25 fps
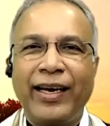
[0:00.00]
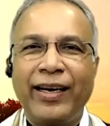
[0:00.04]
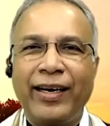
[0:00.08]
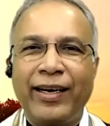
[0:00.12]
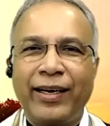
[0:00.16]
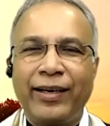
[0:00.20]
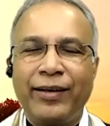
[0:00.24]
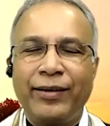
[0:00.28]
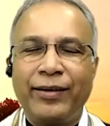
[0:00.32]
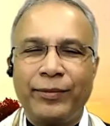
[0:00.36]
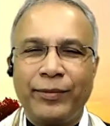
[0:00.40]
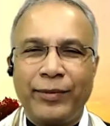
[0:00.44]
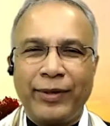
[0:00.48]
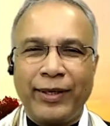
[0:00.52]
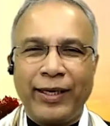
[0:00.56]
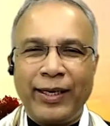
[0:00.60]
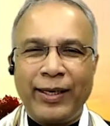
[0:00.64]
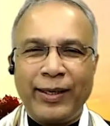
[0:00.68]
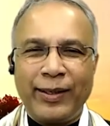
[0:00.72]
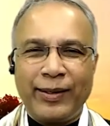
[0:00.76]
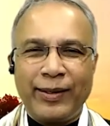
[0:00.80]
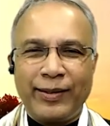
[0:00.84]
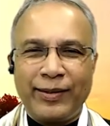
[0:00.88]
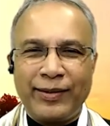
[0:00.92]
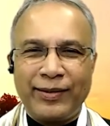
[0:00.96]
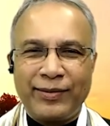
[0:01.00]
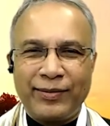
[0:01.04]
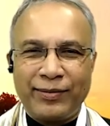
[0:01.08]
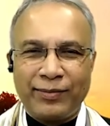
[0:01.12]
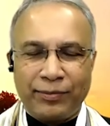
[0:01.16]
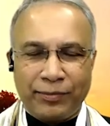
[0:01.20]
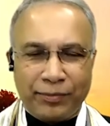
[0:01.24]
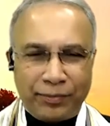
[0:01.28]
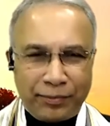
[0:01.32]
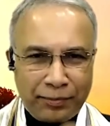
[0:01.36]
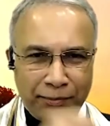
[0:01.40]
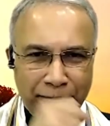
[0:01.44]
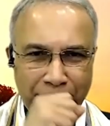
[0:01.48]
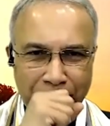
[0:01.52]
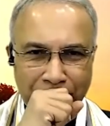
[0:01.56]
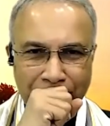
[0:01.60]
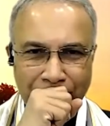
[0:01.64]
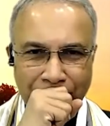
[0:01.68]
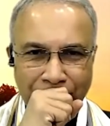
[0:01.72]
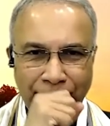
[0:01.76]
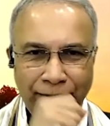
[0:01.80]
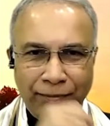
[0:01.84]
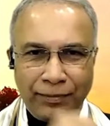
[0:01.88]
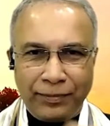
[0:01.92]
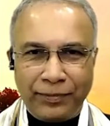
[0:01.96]
happening as a
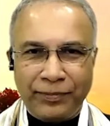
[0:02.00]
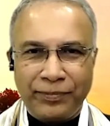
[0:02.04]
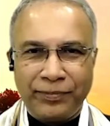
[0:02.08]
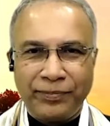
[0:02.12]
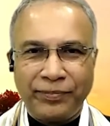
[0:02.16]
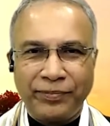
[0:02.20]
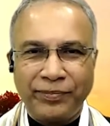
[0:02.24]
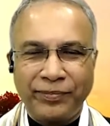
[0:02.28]
pattern now. That is